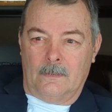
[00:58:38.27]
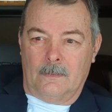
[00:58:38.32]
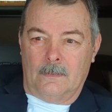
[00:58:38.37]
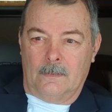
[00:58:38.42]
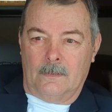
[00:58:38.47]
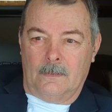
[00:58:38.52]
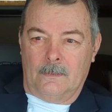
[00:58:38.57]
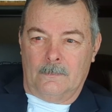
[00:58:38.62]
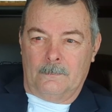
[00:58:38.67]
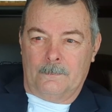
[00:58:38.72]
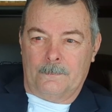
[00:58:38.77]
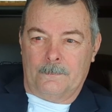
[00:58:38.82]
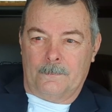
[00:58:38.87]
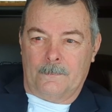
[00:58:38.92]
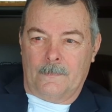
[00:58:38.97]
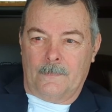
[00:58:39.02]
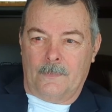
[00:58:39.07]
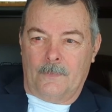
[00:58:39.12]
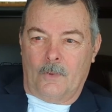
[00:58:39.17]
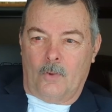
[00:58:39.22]
um,
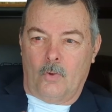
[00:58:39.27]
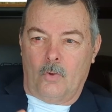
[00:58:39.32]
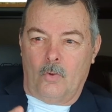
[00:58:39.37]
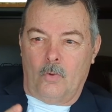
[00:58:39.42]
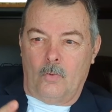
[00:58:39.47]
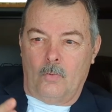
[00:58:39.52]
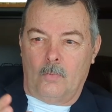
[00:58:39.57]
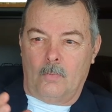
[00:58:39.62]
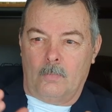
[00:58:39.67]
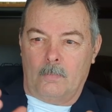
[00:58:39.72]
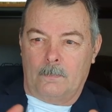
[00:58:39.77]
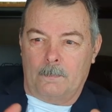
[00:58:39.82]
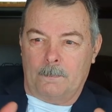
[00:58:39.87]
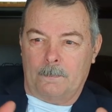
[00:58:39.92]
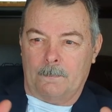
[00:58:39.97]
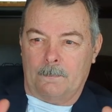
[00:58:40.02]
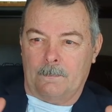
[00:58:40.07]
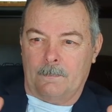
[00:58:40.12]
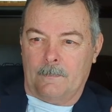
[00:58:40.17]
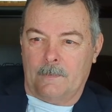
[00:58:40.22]
the whole
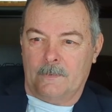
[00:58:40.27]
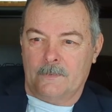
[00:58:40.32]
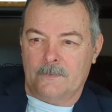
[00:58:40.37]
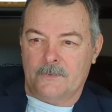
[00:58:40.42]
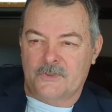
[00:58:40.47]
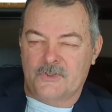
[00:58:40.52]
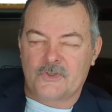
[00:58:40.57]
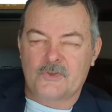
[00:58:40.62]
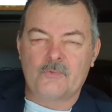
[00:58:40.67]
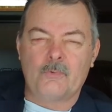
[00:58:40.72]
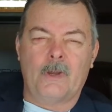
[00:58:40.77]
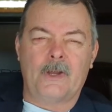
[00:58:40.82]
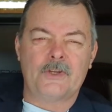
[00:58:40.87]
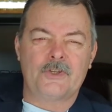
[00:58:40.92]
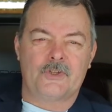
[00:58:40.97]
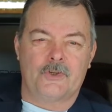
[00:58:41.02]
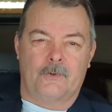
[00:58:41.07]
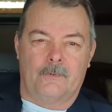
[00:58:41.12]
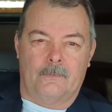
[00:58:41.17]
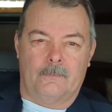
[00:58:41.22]

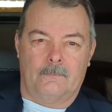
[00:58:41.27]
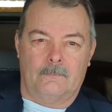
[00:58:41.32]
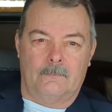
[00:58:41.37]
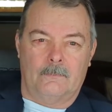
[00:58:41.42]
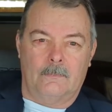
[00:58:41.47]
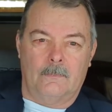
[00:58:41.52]
structure